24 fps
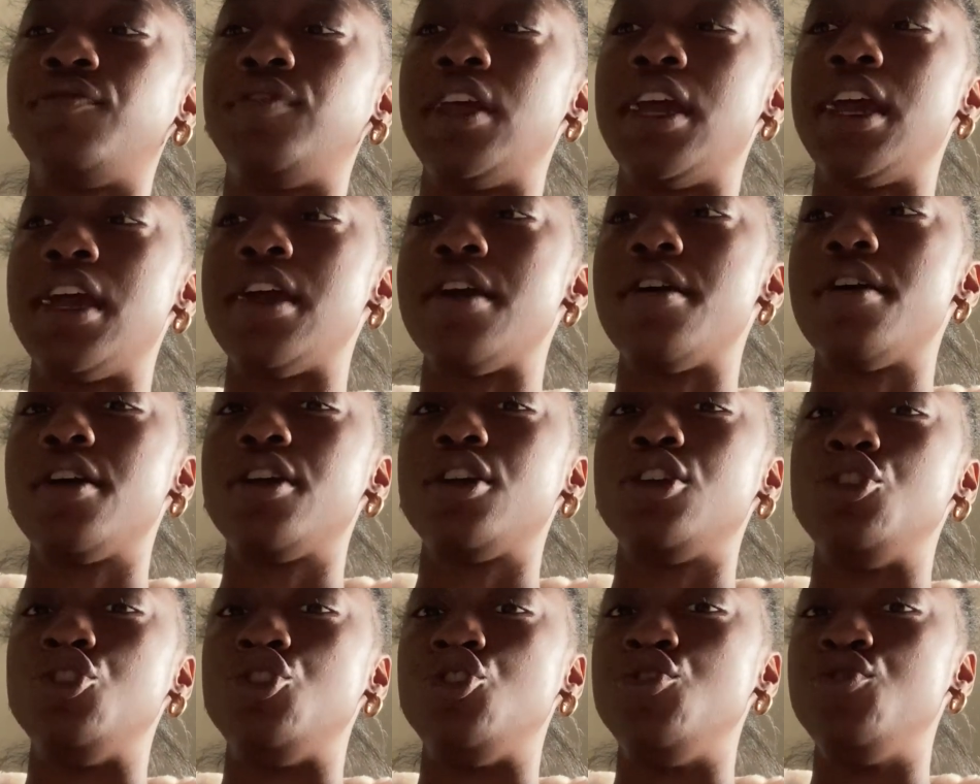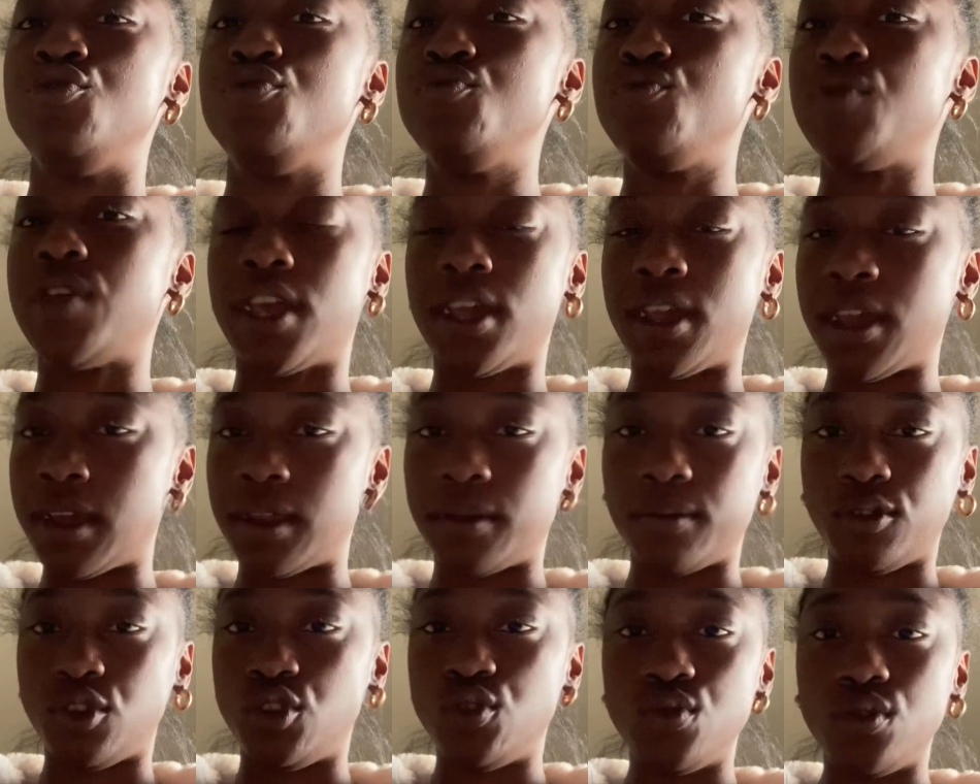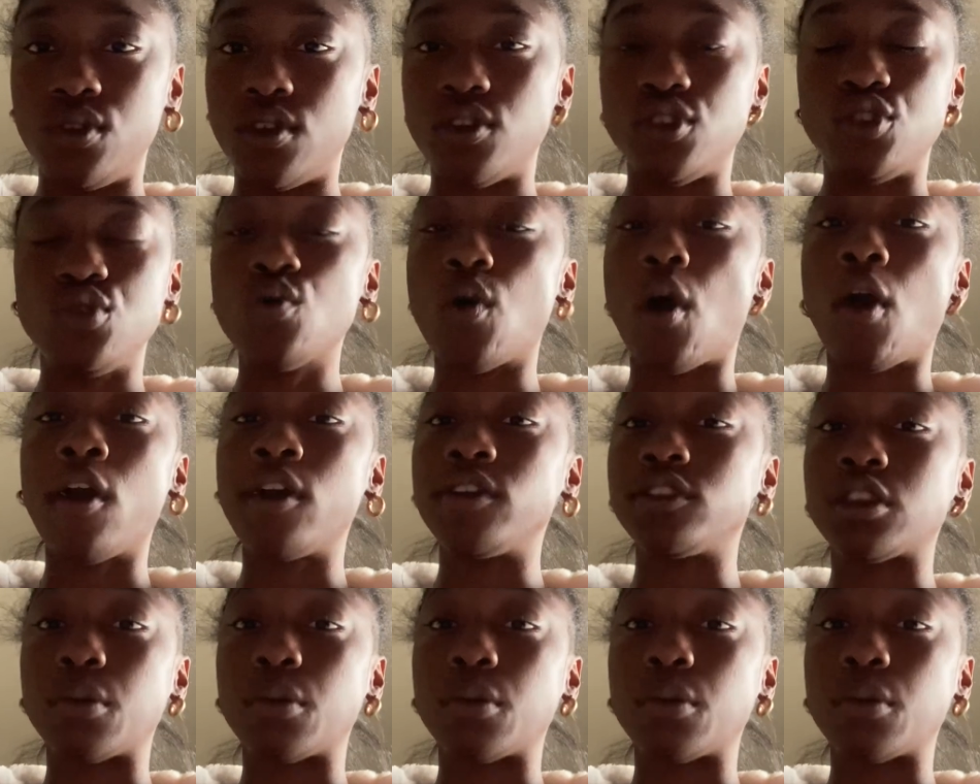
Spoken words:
that you aren't